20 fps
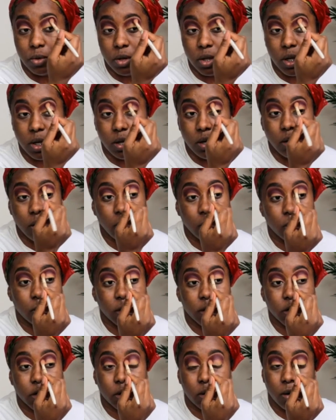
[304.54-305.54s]
the
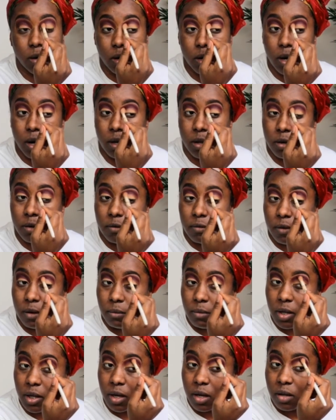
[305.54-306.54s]
Rich Girl color
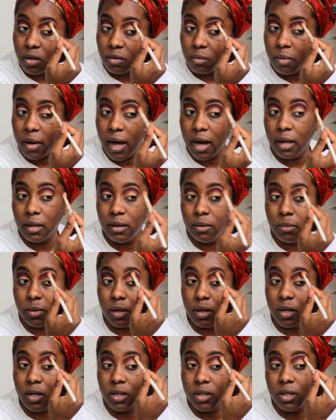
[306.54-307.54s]
from the other palette
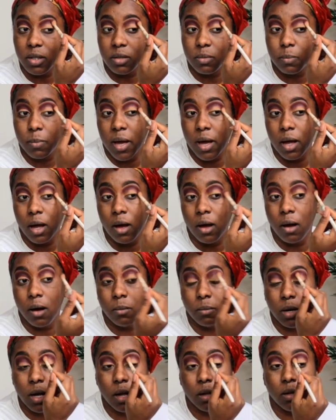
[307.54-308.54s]
because this
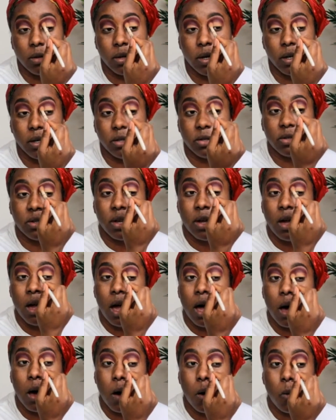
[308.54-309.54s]
color is
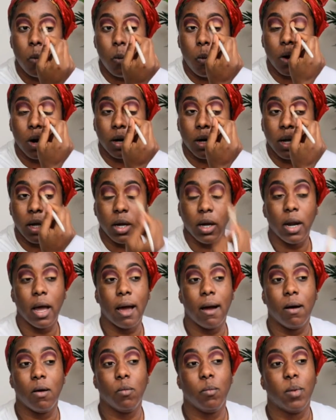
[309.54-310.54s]
working
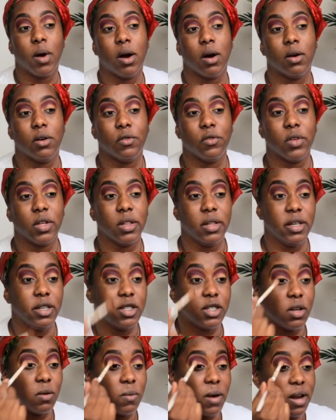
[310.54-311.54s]
out perfectly.
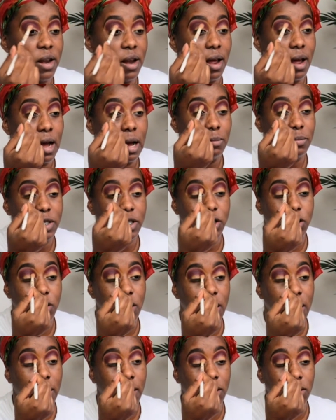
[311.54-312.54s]
So right now I'm just
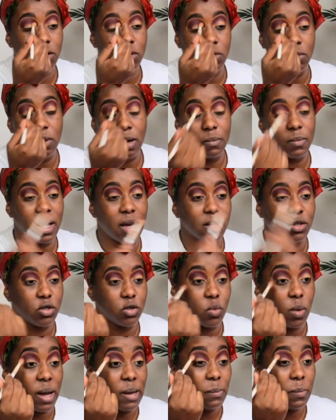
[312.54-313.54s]
trying to, I'm not
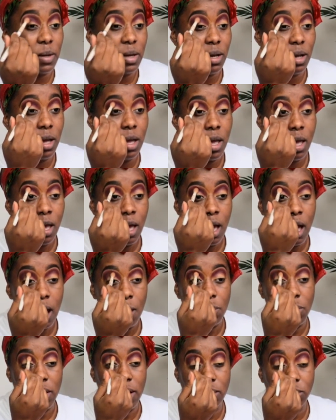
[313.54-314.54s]
swiping,
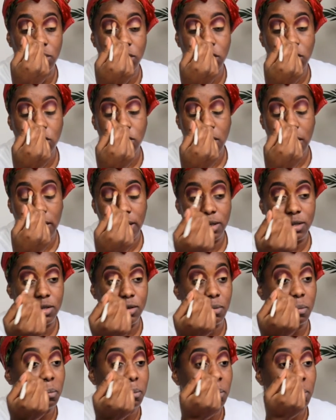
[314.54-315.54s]
but I'm just trying
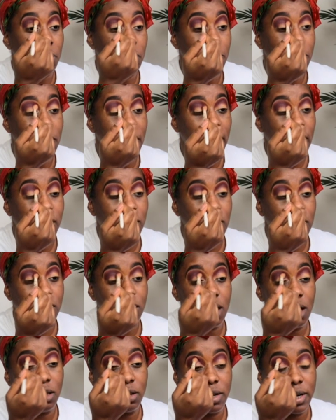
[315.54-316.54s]
to pat this
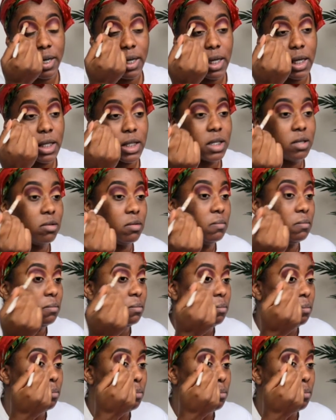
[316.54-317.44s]
color in to